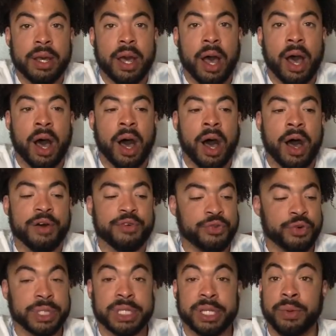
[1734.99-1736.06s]

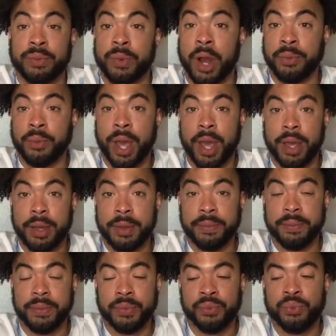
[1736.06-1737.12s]
for said runway
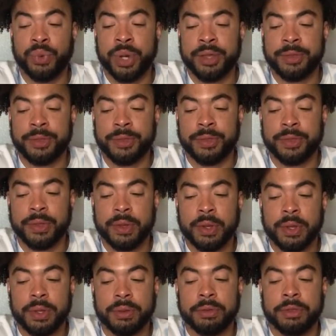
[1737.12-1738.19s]
with
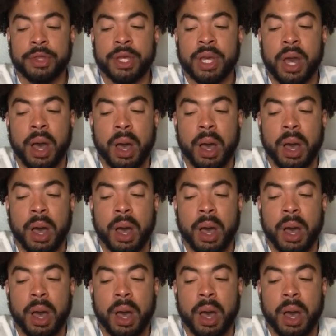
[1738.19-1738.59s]
the,